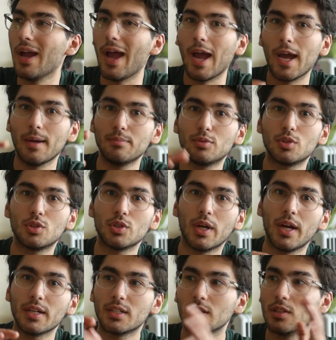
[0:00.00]

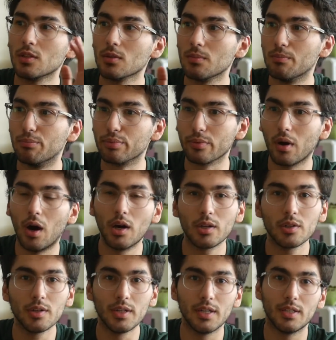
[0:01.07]
abstract and they're
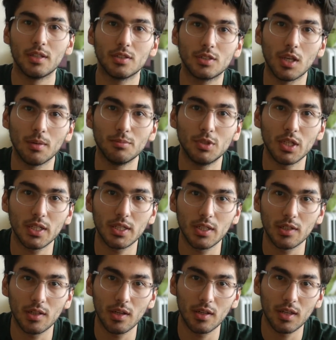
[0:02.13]
broader in the subject
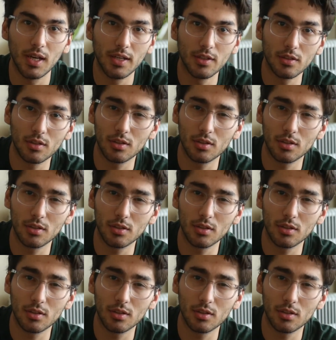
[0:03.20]
area that